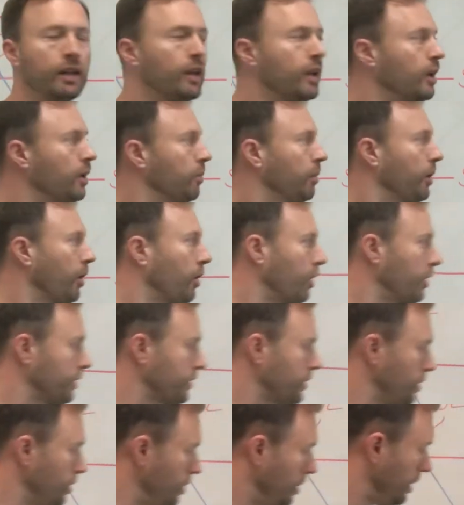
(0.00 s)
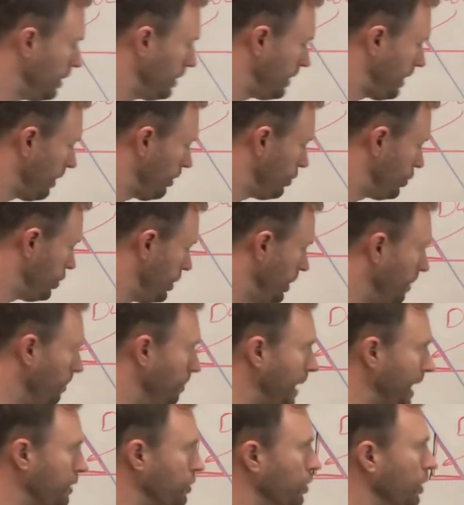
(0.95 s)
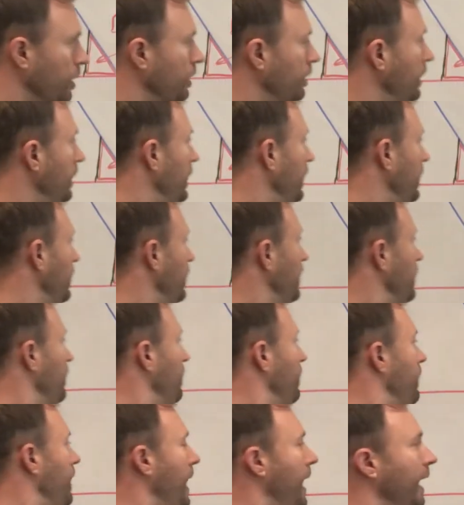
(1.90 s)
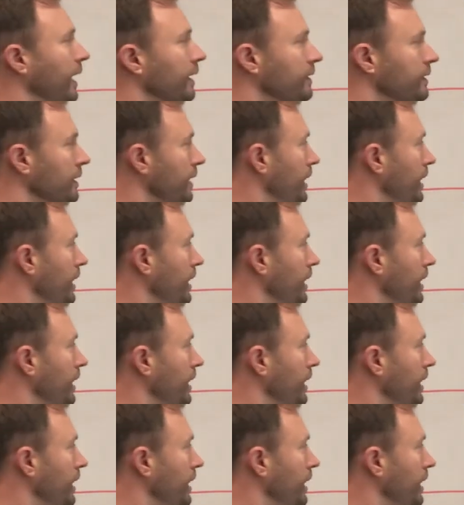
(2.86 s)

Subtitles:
But also you can tell geometrically that,